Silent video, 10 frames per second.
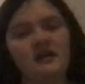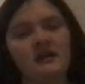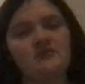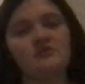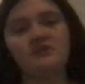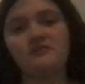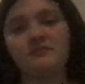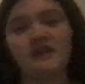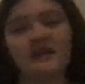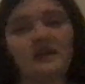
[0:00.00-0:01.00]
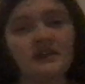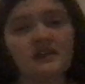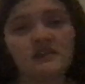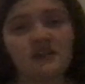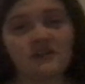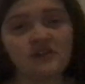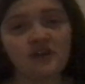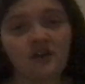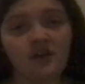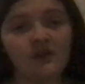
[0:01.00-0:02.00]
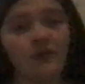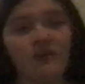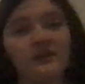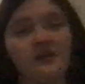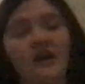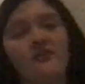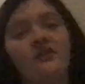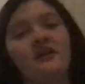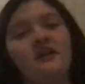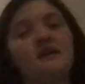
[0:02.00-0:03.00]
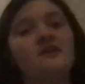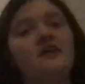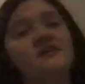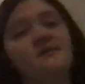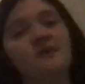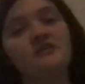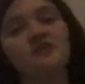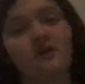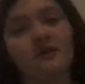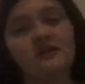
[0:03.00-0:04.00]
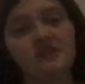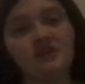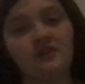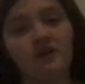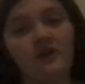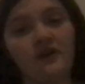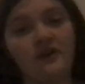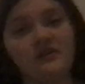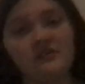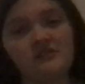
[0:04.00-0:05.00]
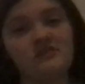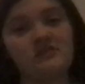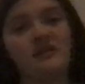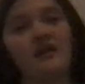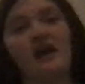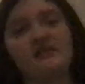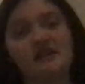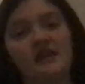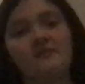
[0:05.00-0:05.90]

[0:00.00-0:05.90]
As we're beginning this other song called Holy Ground, it talks about show us your glory, asking Him